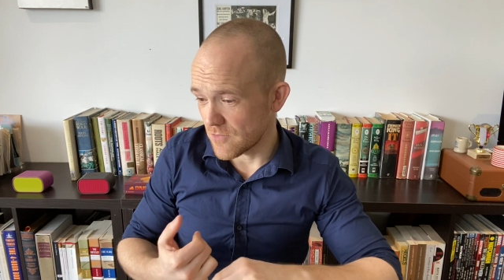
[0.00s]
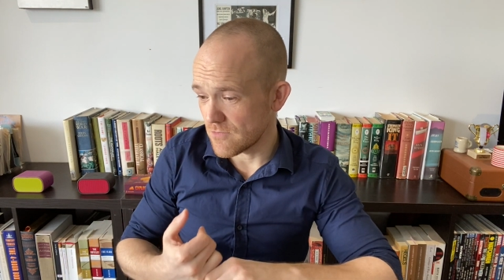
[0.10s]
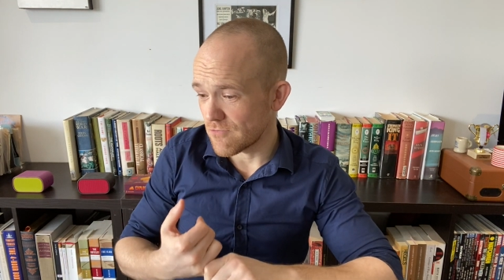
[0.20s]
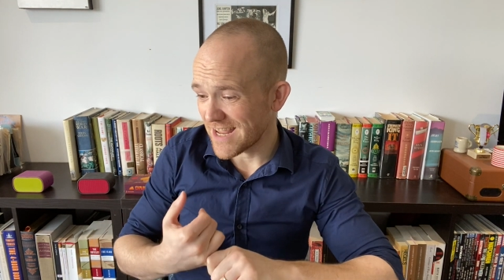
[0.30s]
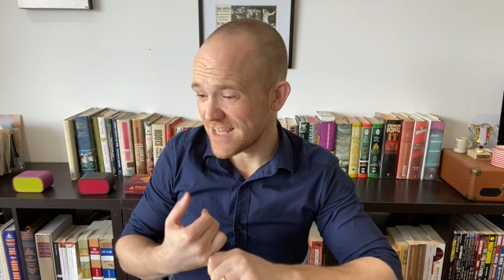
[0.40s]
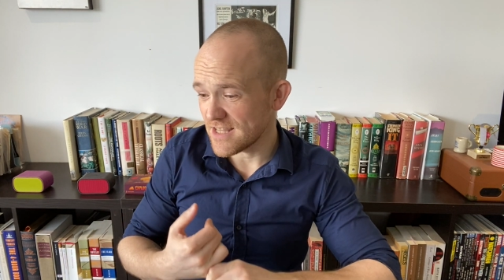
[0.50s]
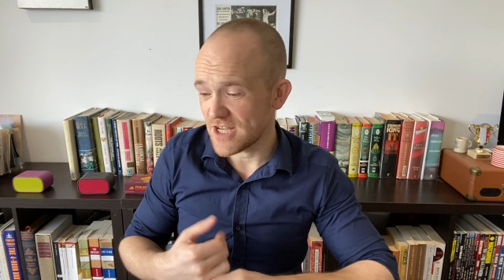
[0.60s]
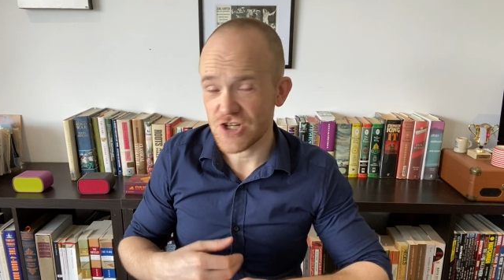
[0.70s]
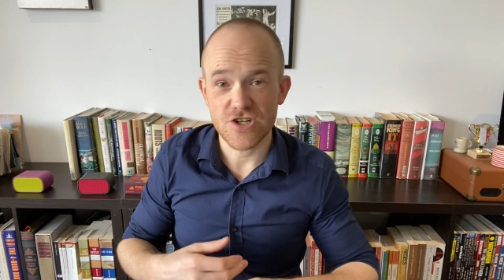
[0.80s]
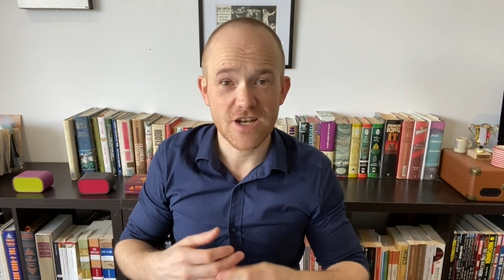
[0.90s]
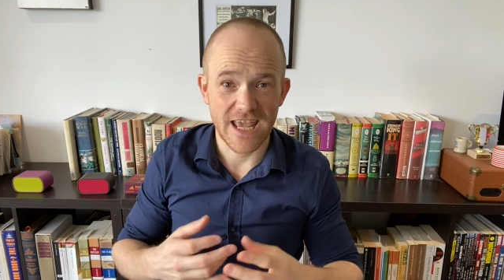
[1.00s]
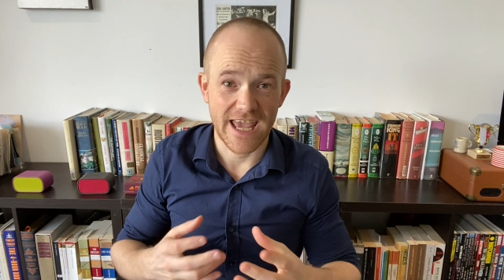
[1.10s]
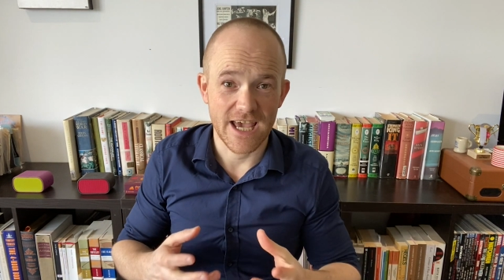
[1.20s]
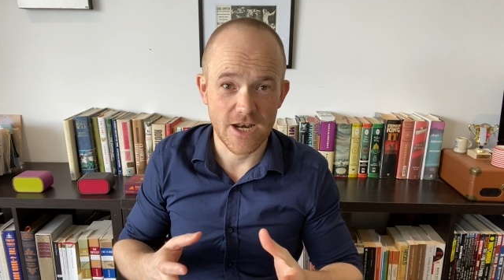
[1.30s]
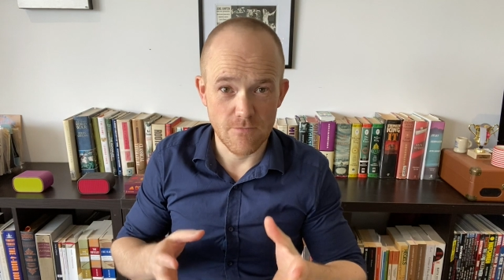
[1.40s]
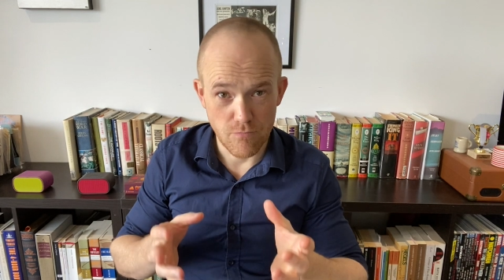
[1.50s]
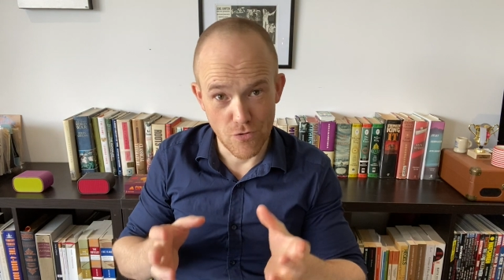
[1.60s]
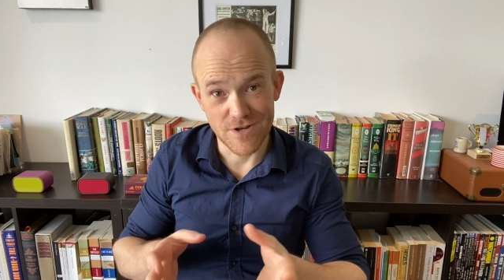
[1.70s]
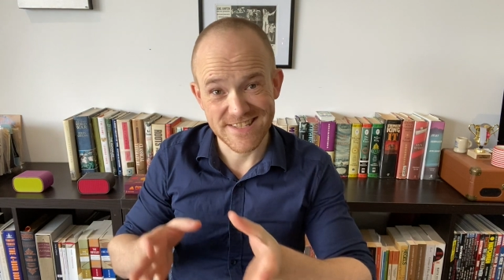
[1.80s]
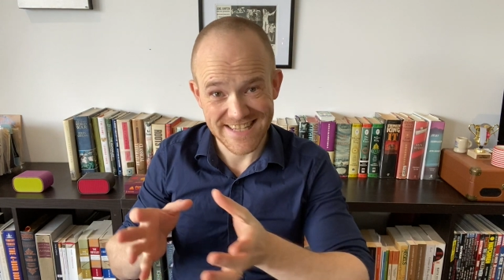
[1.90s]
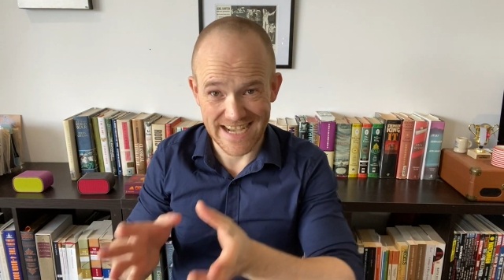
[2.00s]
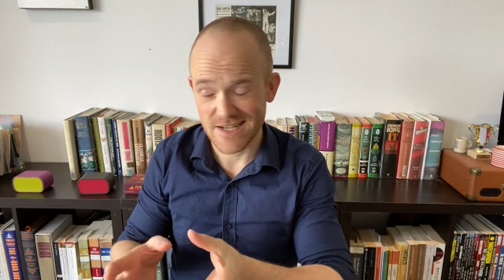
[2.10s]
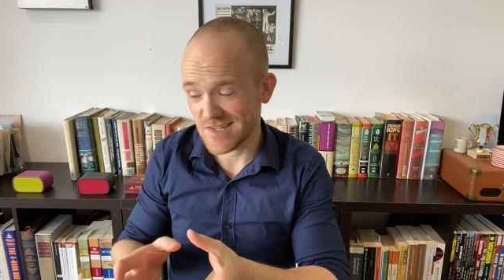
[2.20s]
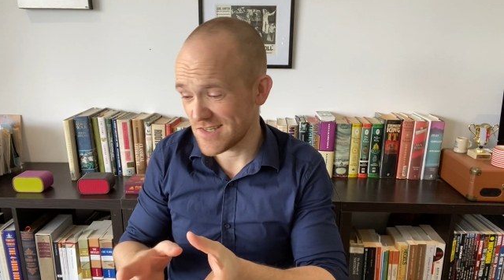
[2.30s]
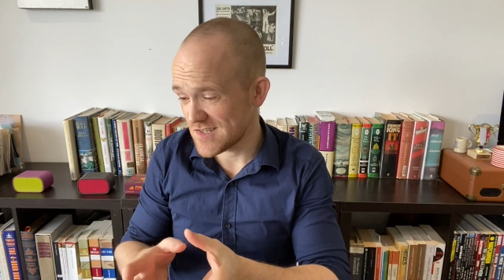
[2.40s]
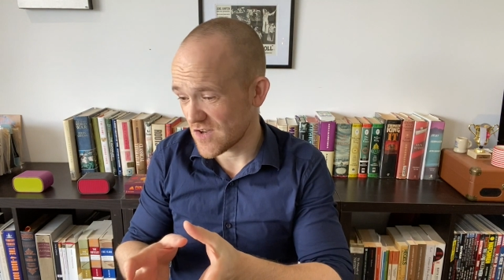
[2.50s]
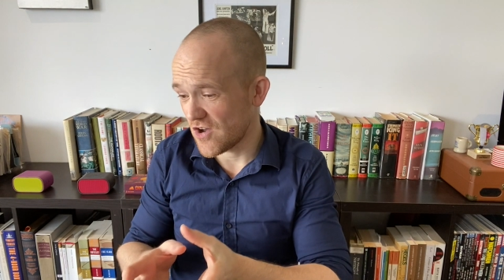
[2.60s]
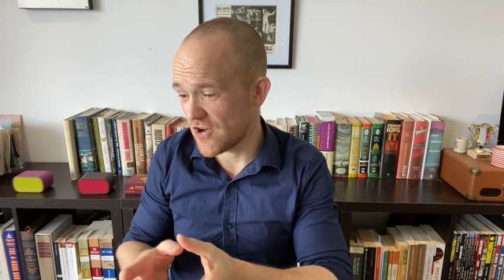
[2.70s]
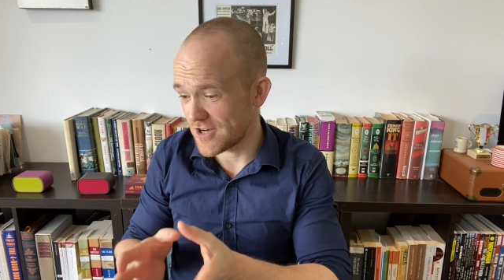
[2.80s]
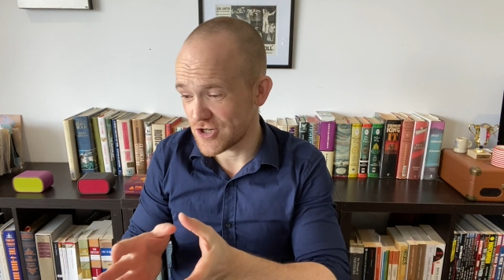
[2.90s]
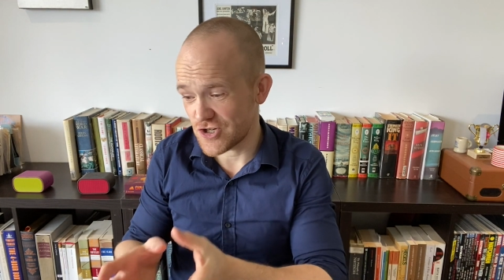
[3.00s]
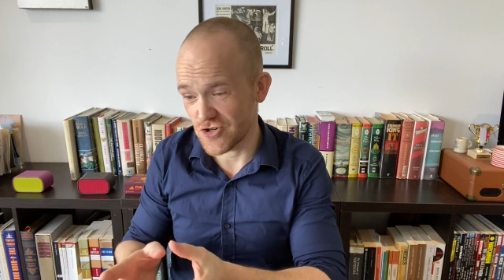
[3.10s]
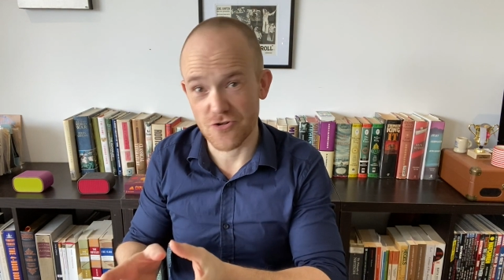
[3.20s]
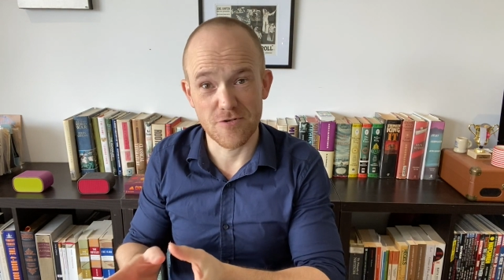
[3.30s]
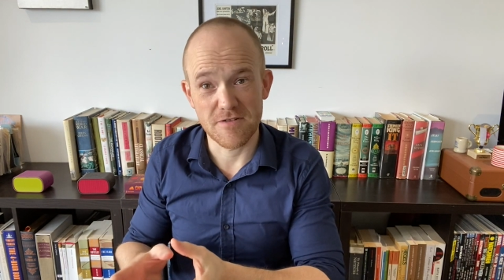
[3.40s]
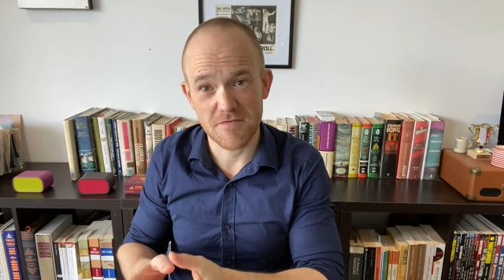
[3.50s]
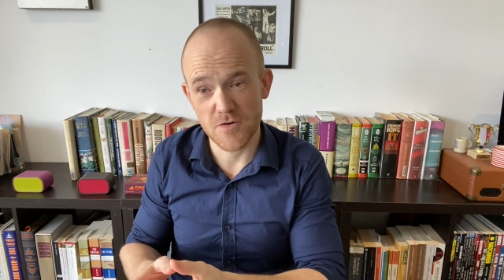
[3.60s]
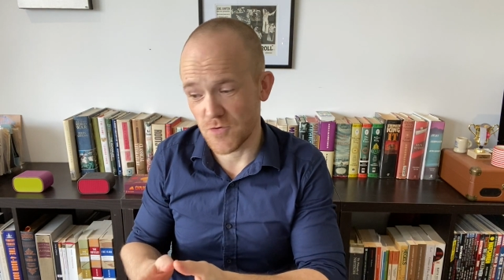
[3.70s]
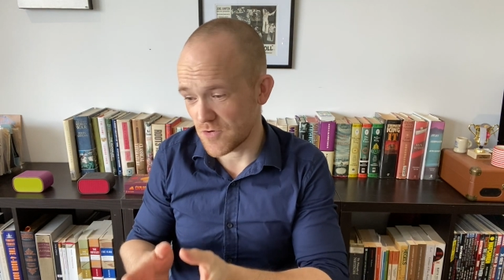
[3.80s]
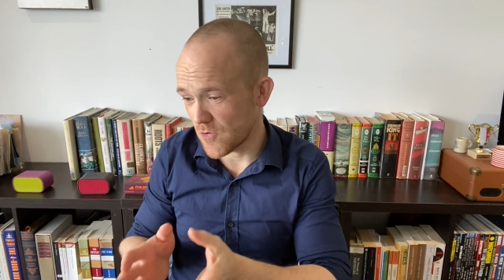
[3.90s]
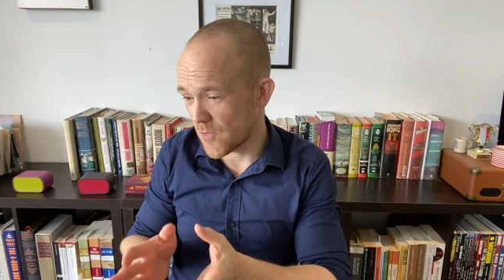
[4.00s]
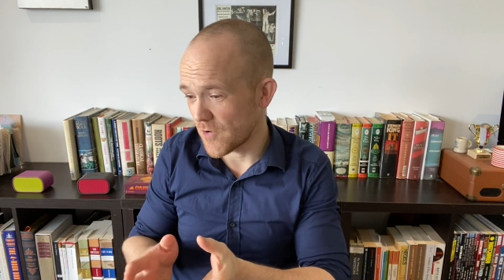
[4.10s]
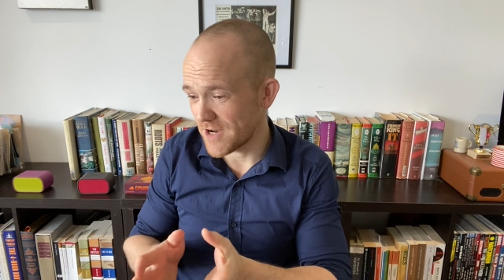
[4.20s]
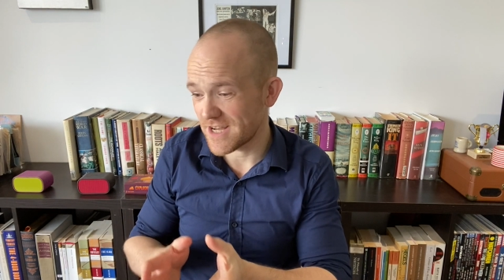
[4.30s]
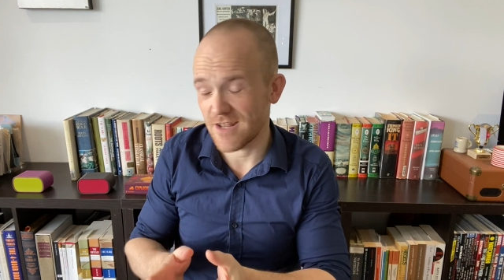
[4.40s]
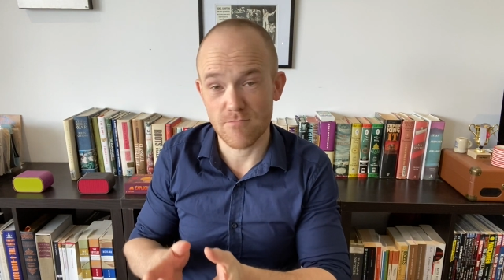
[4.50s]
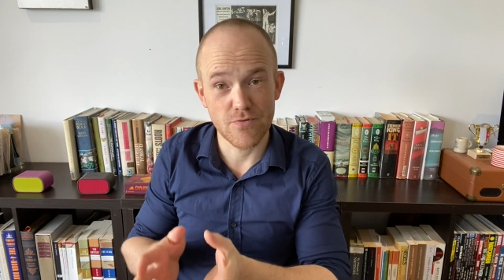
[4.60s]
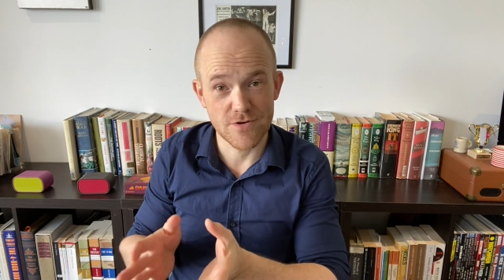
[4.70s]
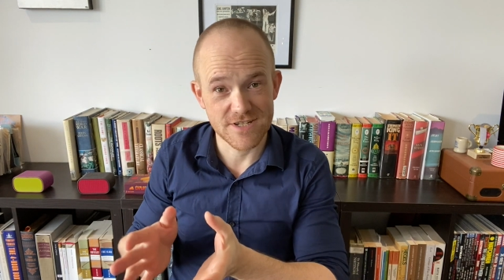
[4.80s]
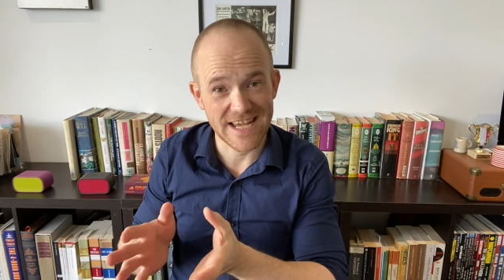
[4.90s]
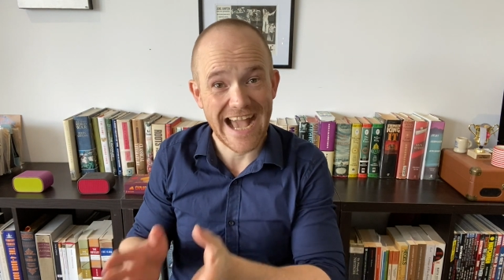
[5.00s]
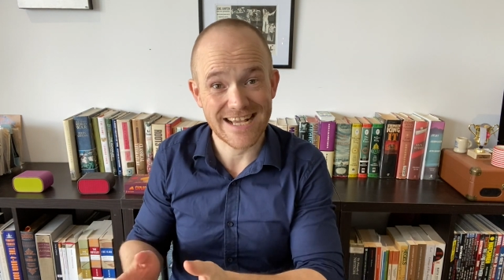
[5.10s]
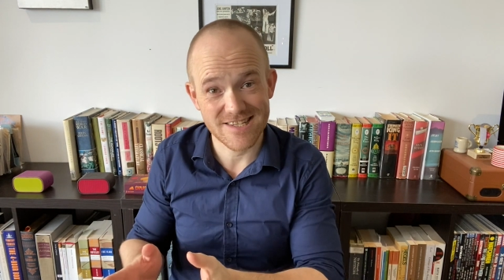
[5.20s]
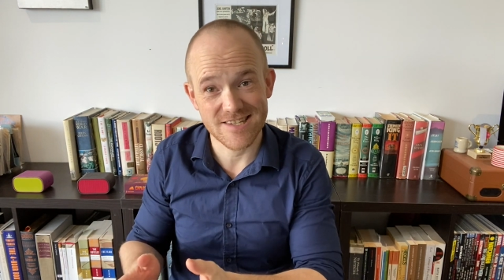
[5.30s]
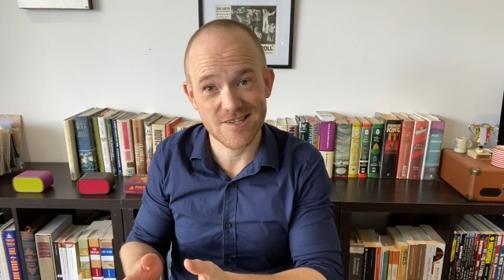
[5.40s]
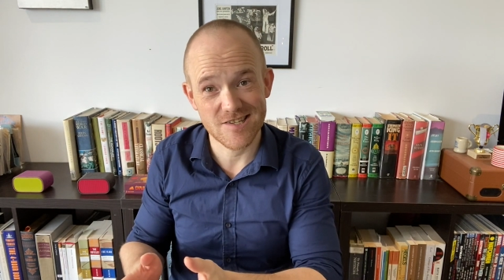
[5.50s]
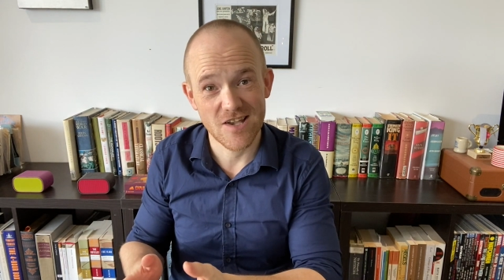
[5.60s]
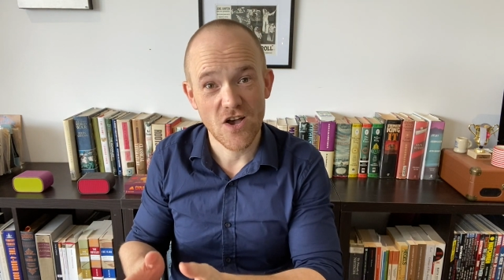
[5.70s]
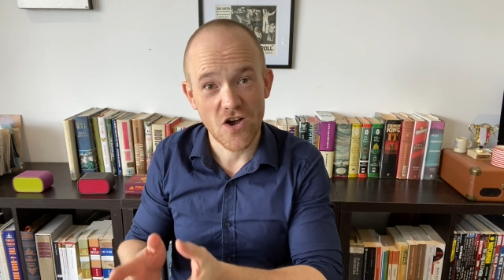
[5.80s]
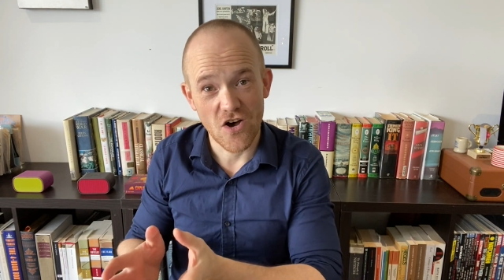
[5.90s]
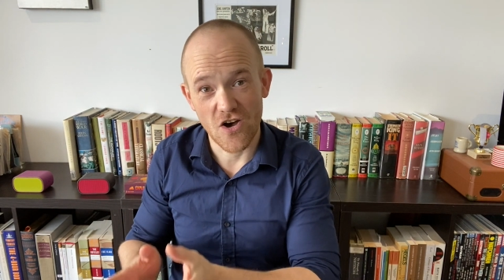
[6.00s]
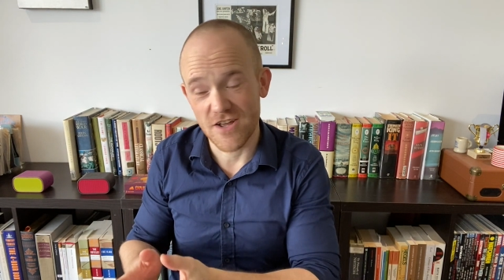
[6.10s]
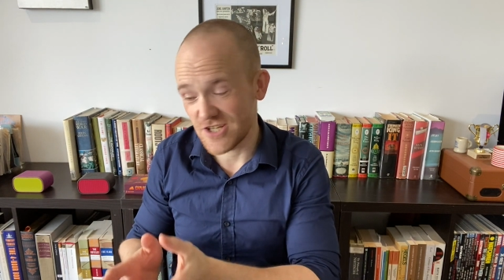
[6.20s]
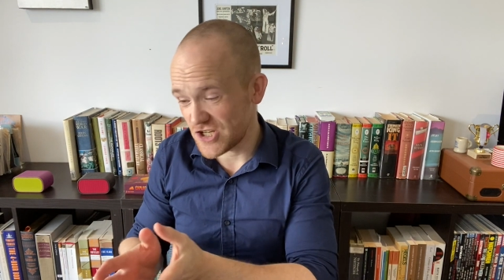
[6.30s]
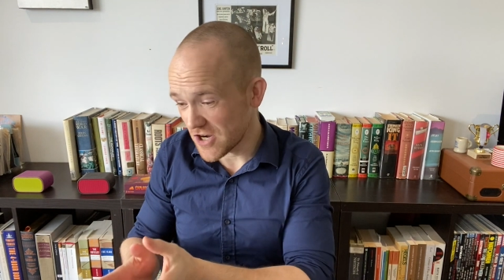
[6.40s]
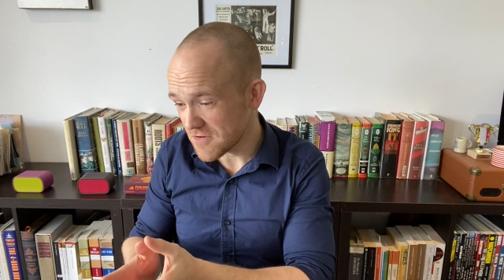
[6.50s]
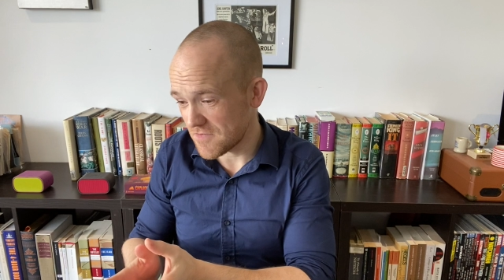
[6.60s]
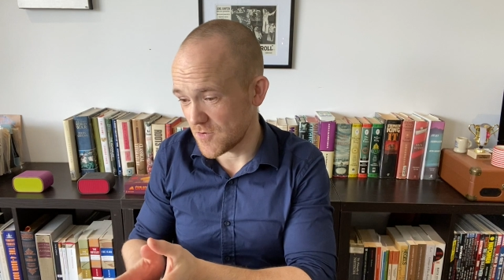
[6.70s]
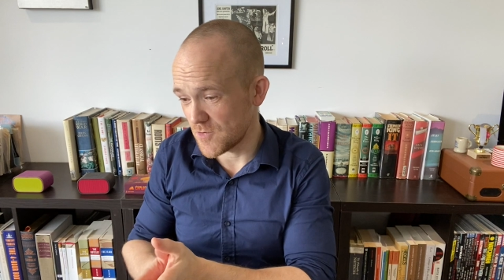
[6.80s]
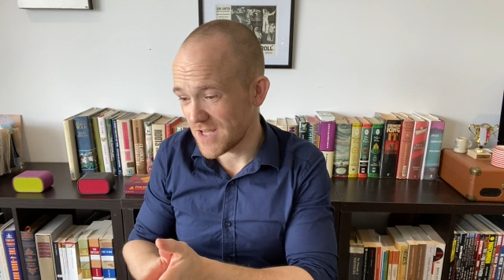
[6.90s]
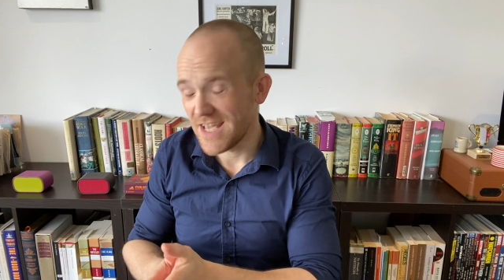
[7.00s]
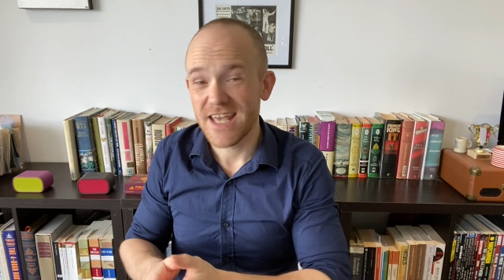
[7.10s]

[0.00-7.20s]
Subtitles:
Regulation can put taxes on sugary food, or it can put taxes on junk food.